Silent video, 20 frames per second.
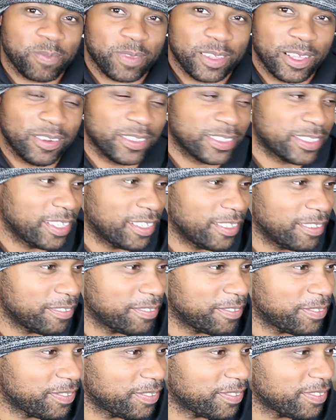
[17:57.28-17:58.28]

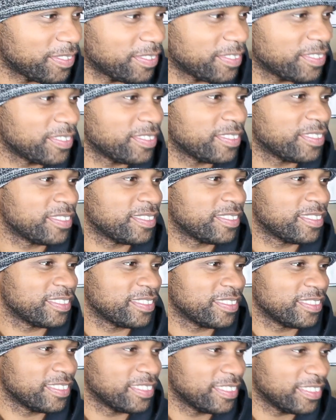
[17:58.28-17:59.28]

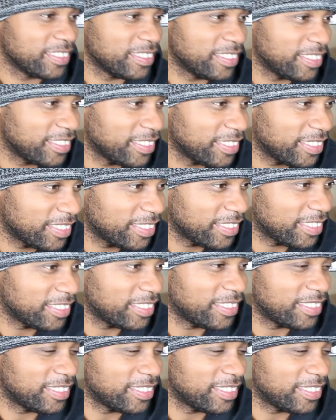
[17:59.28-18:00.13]
No words are spoken by the person on screen.